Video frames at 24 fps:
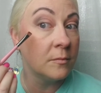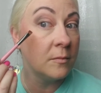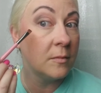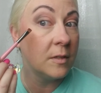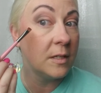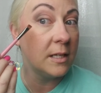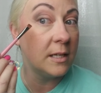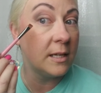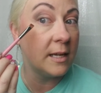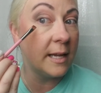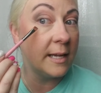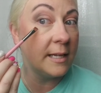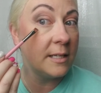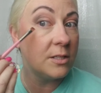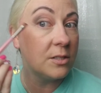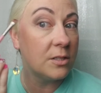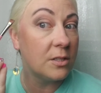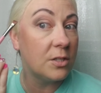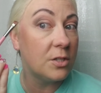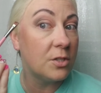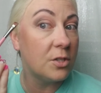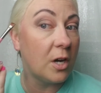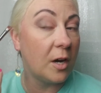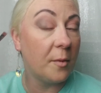
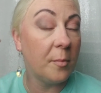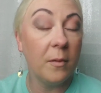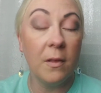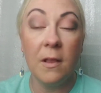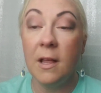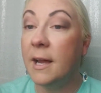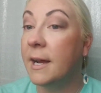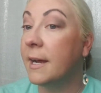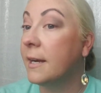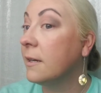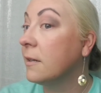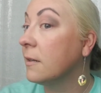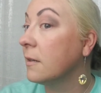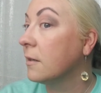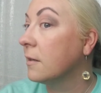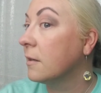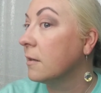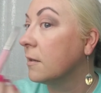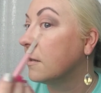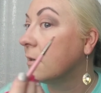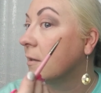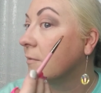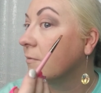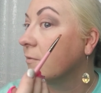nice sharp line
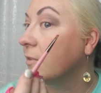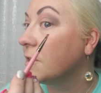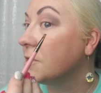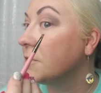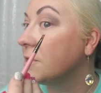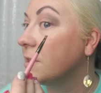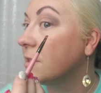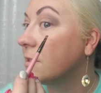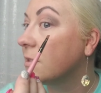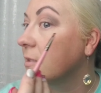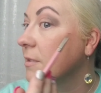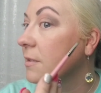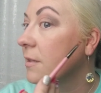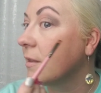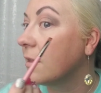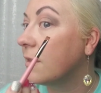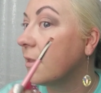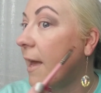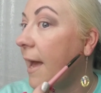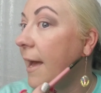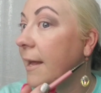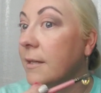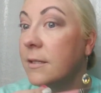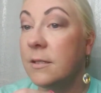versus
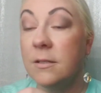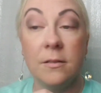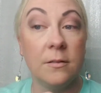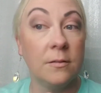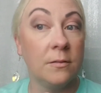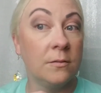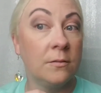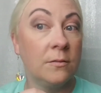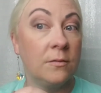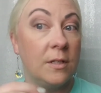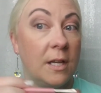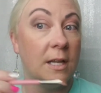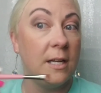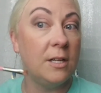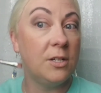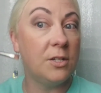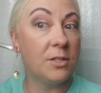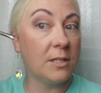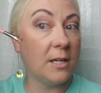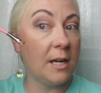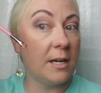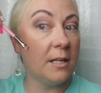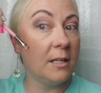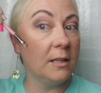that, and it
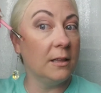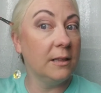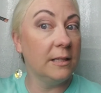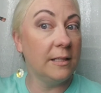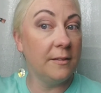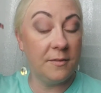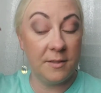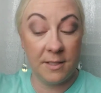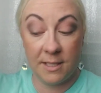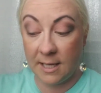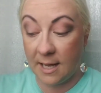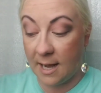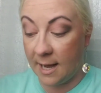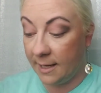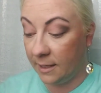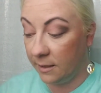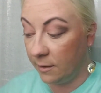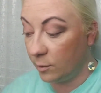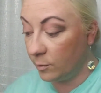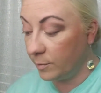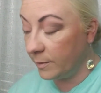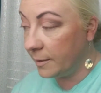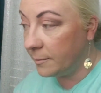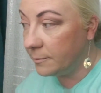just kind of lifts the eye a
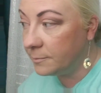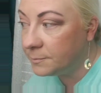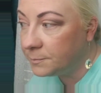little bit.